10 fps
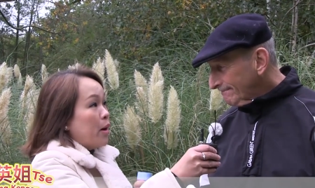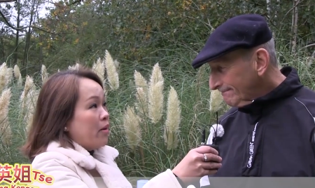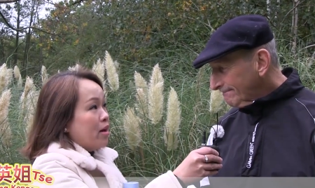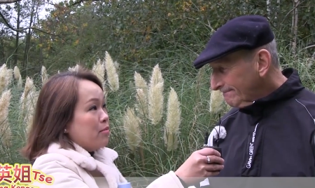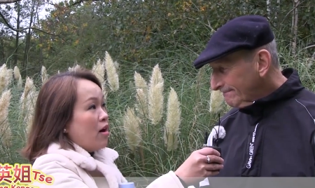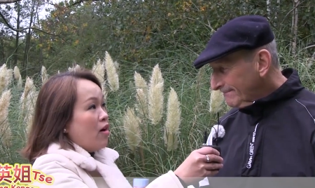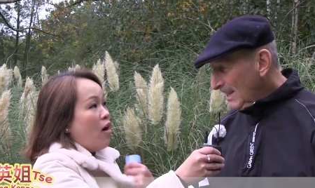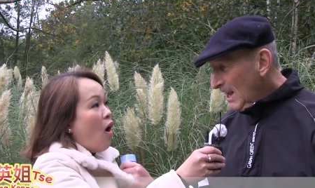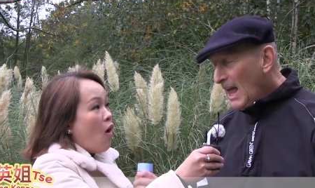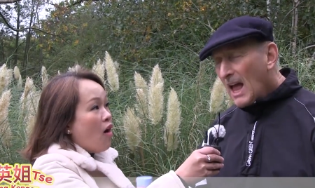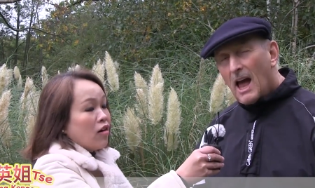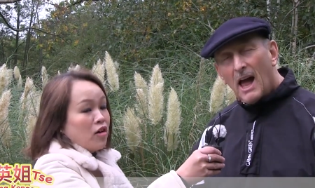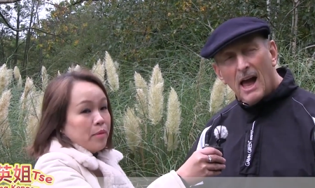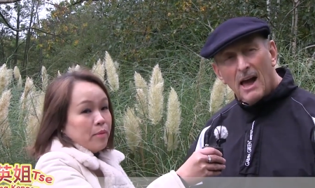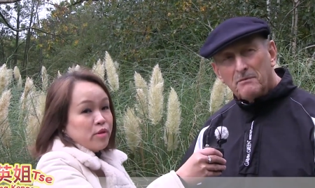Speaker 1: welcome all Hong
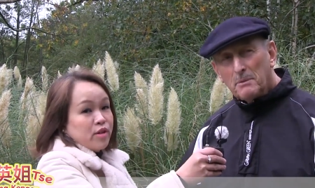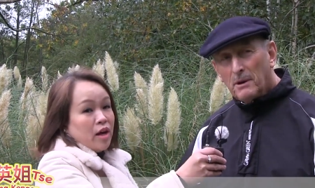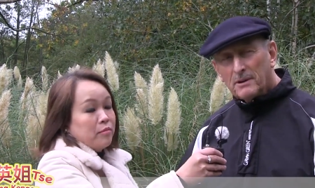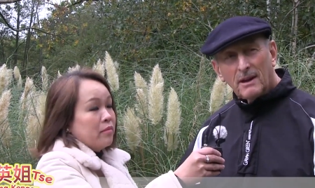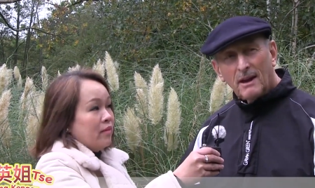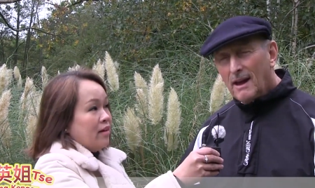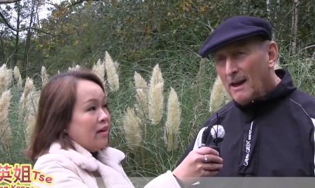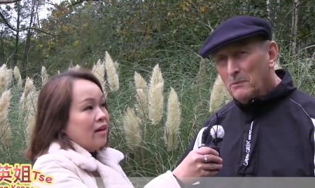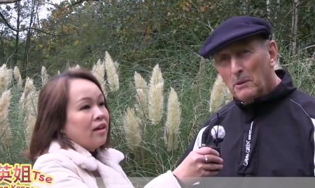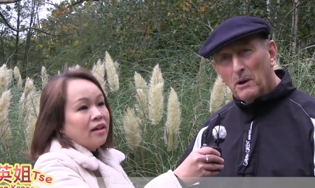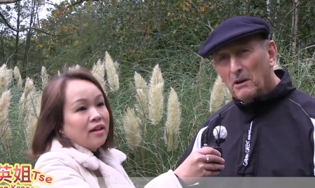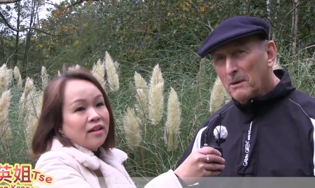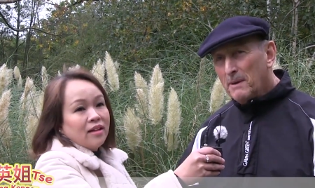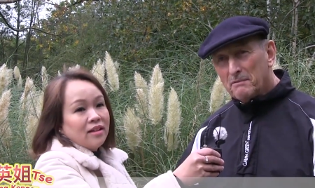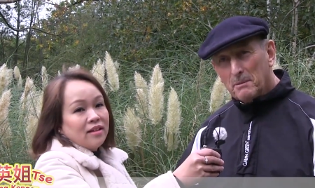Kong
Speaker 2: people? Everybody, we
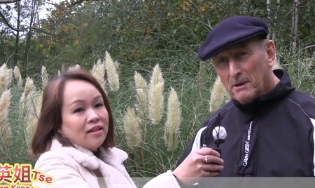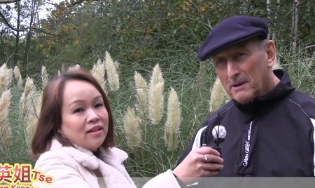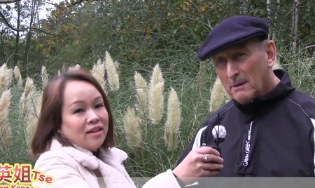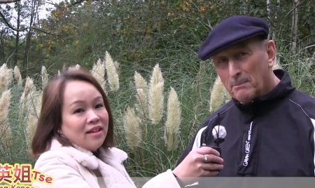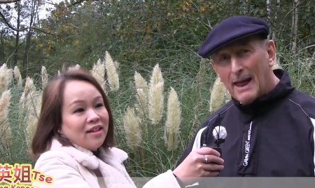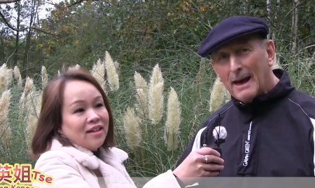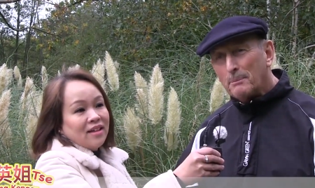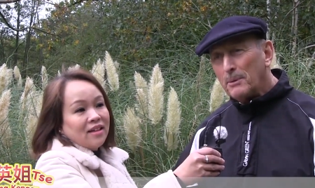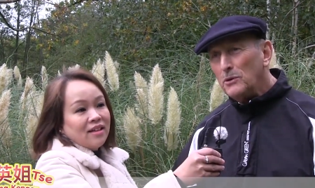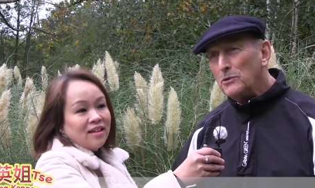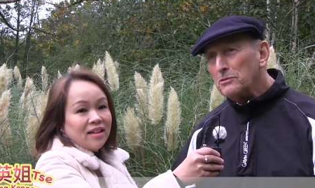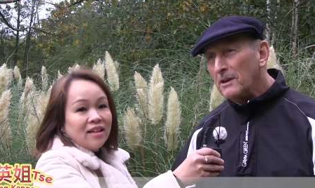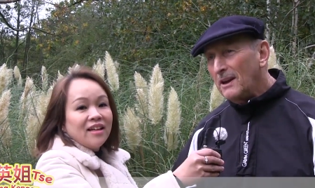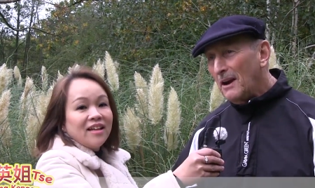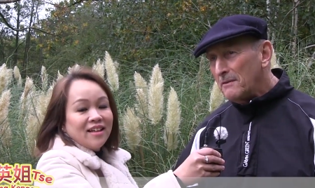welcome everybody. Black, blue,
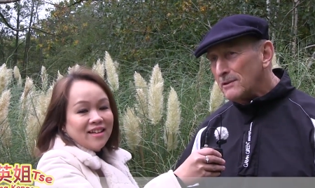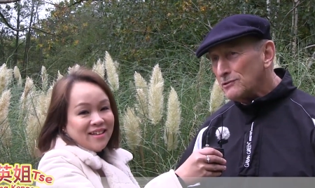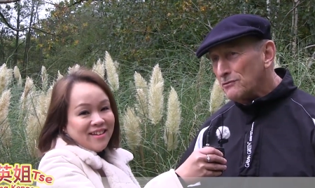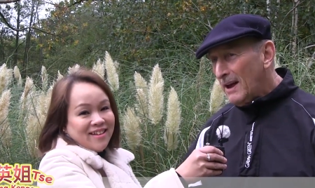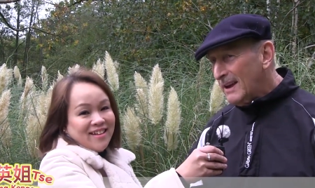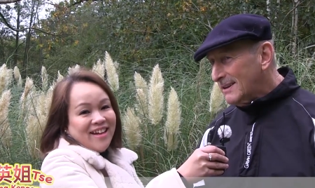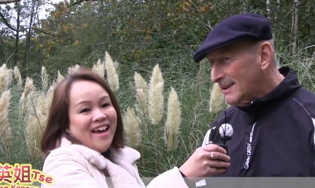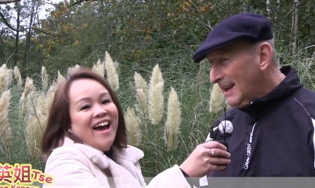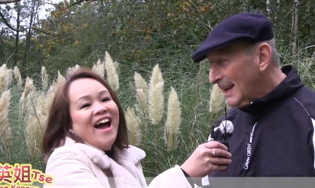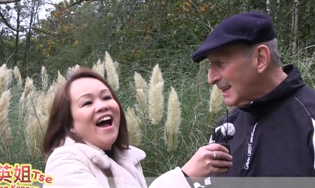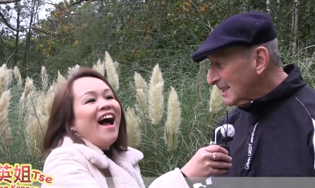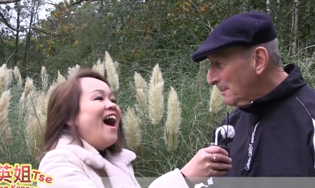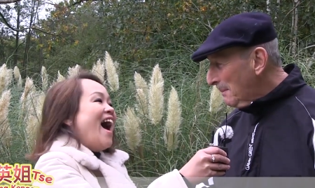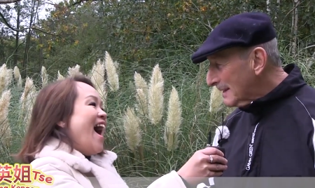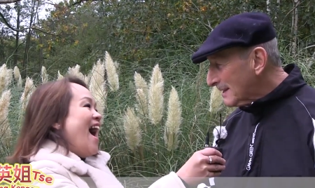green, orange, red, it
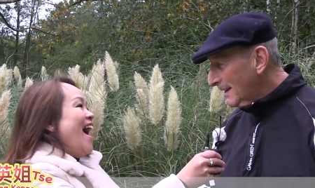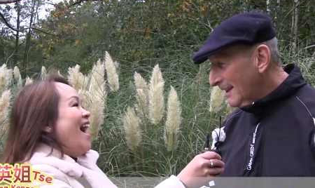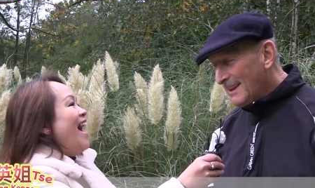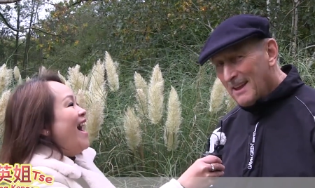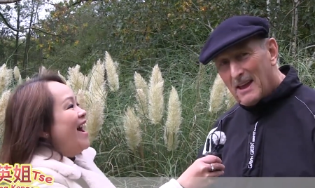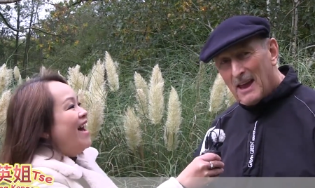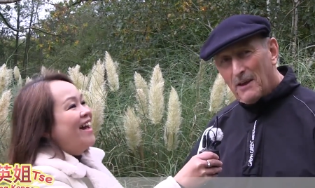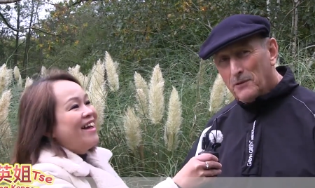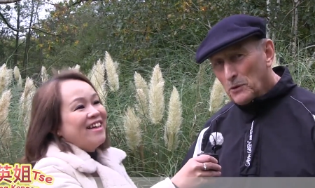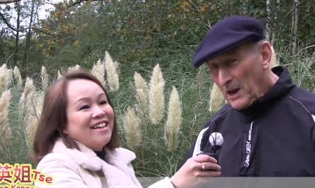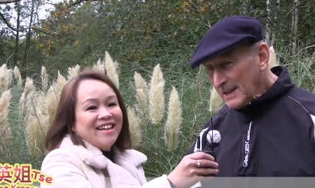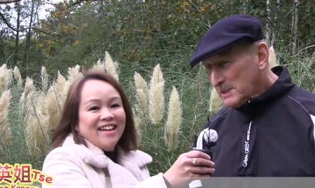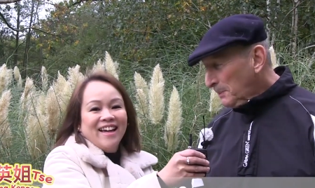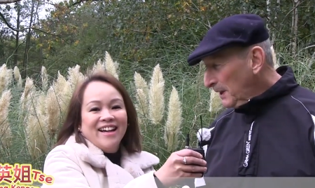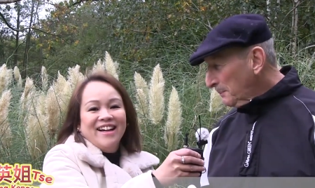doesn't matter. If you're
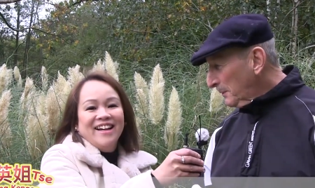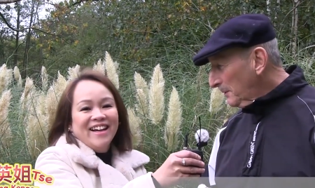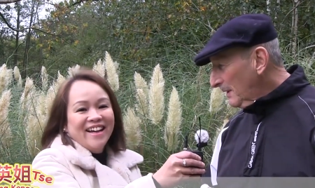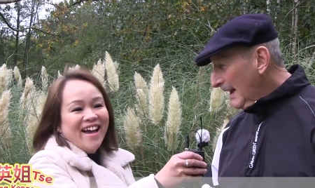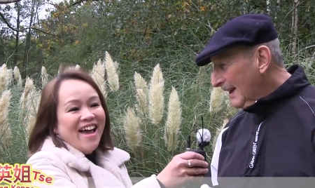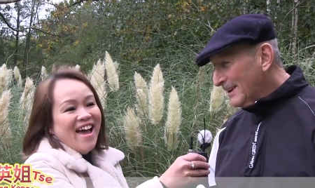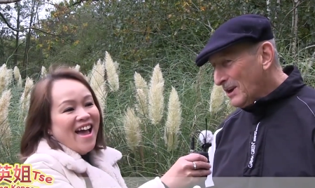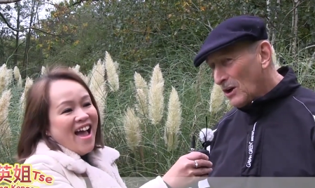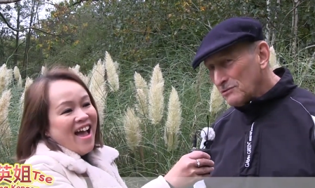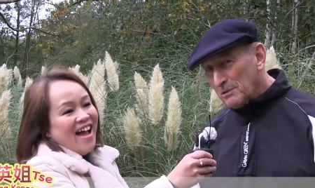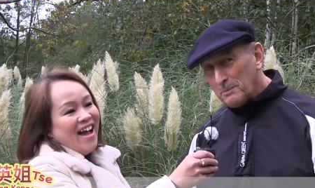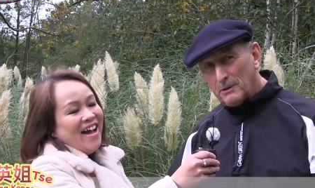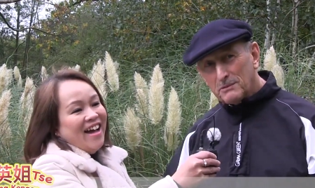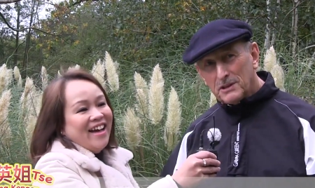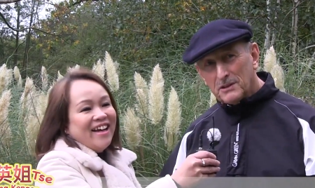nice people and can
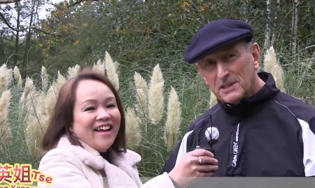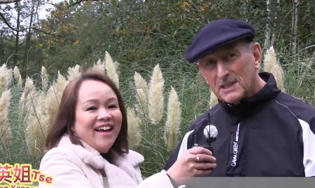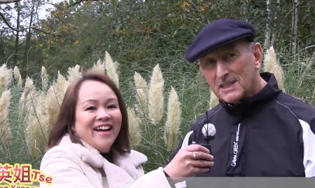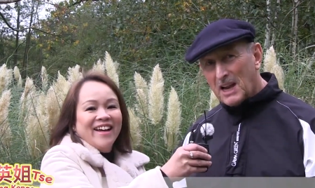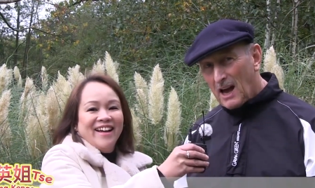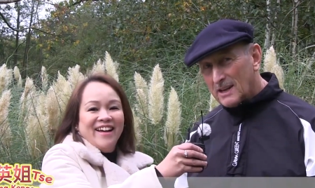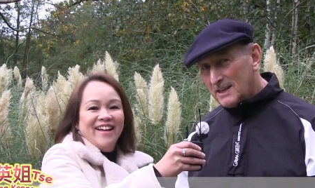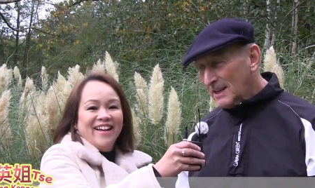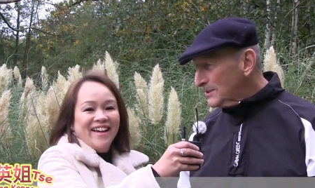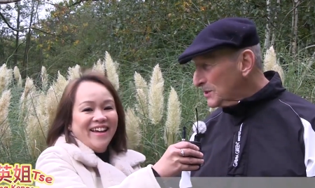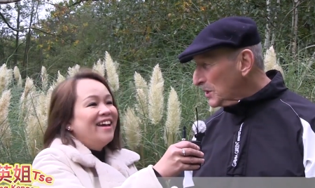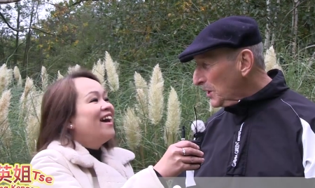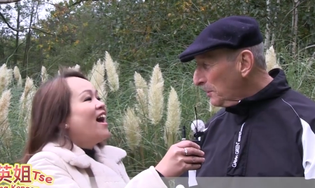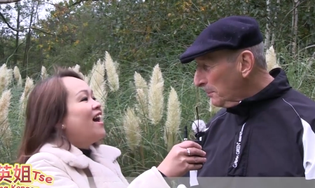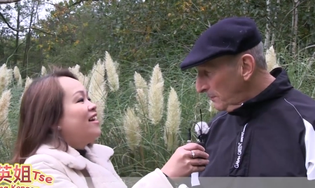contribute to the society and the
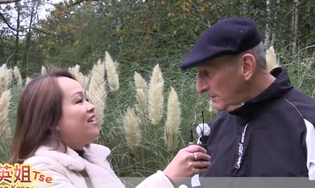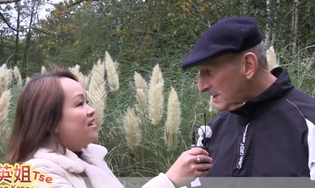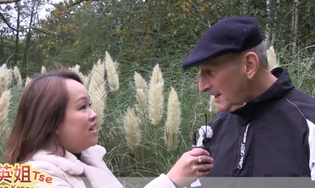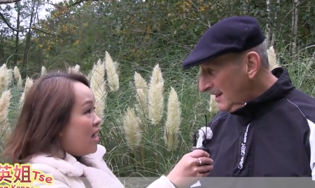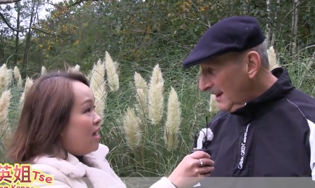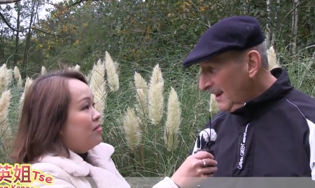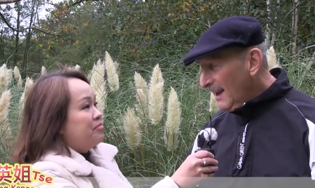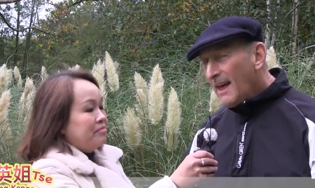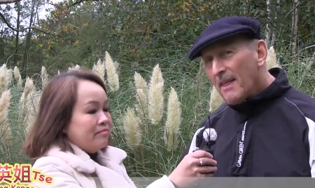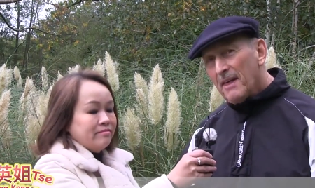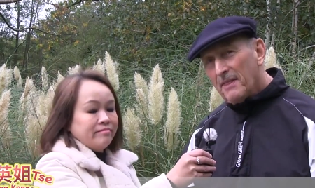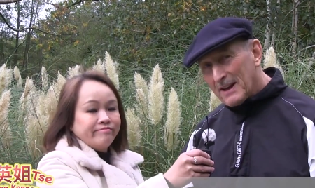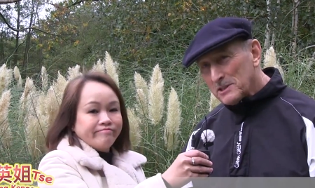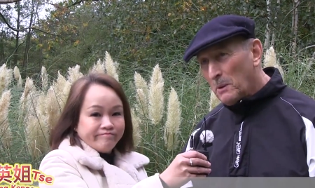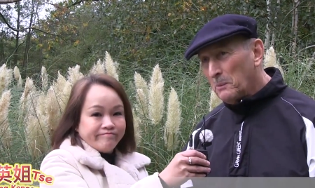community, then
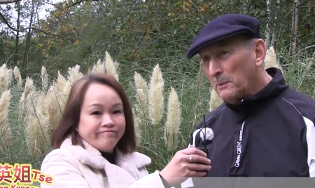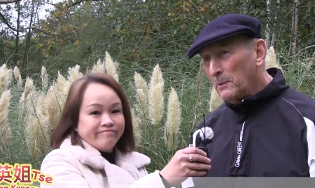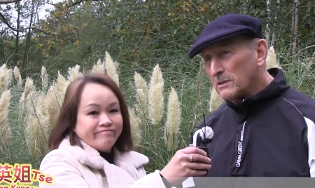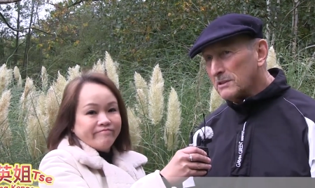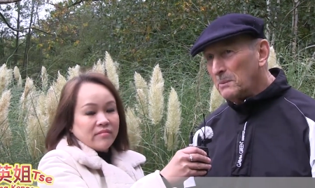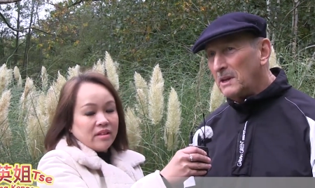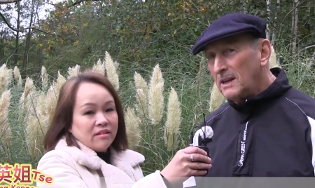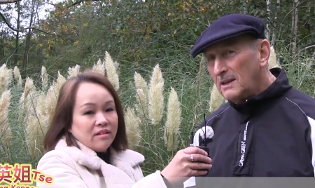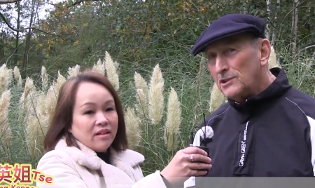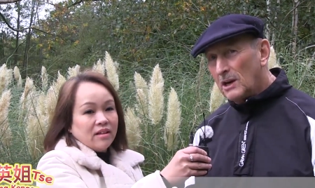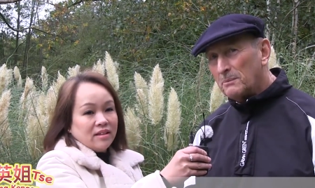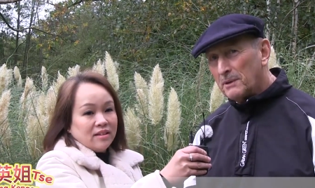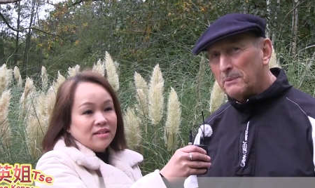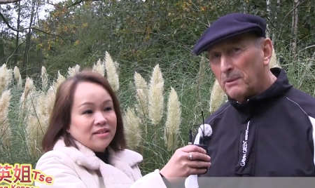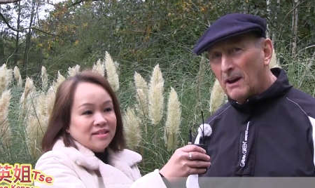that's what we want. And we need young
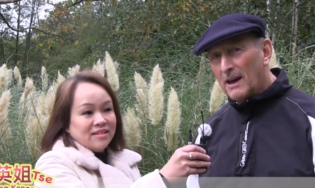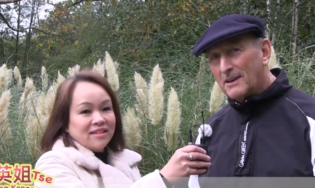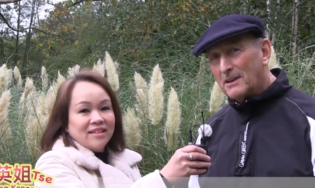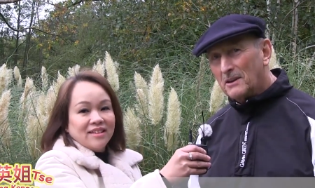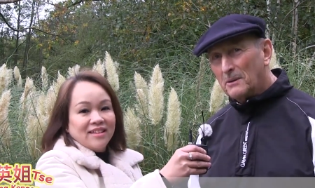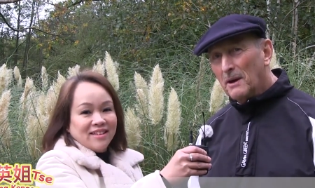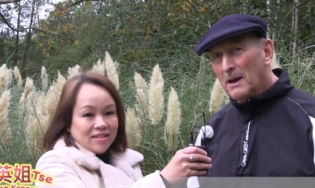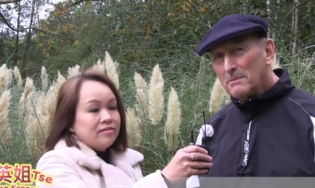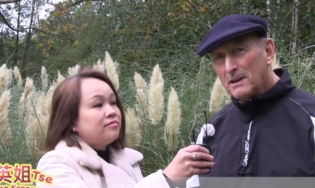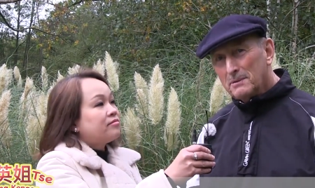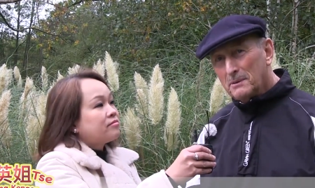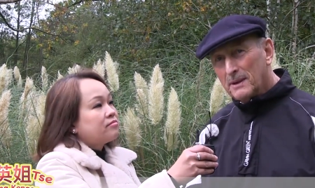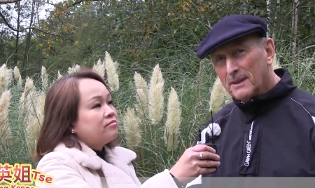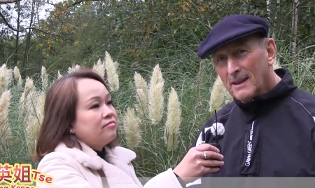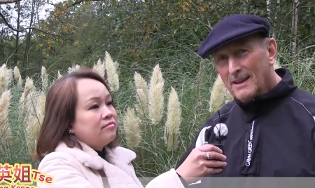people like you, people
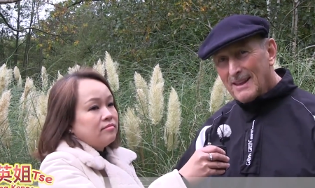with